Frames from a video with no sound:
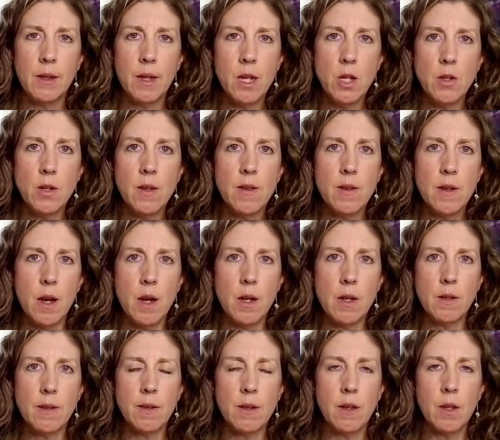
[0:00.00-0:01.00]
Then you need to
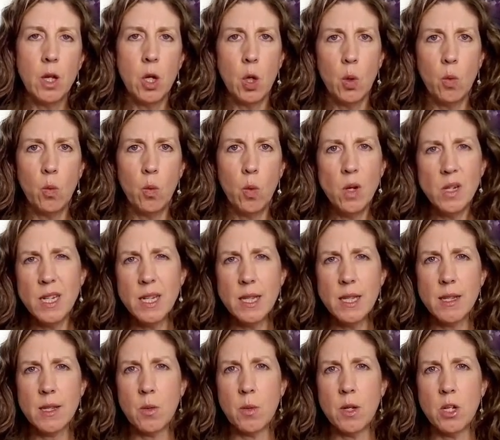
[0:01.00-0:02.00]
ask, what is
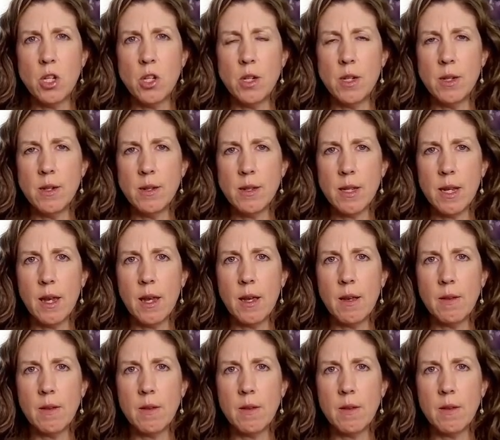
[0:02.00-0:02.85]
this question asking